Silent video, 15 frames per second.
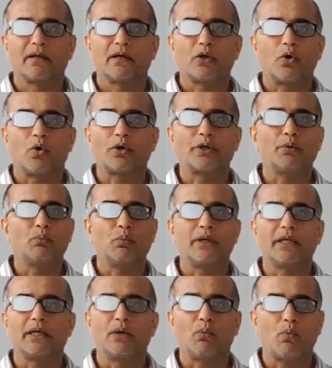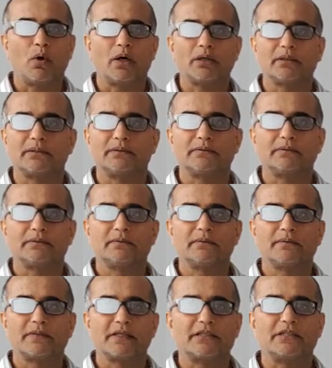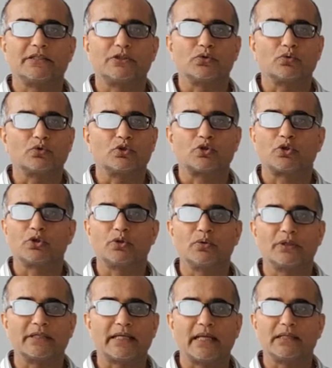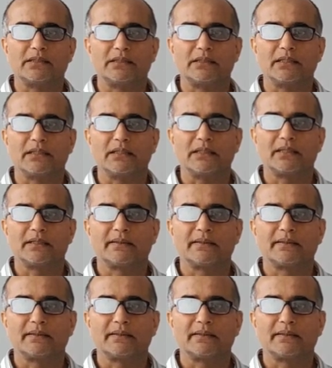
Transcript: God and we are one. This is your true identity.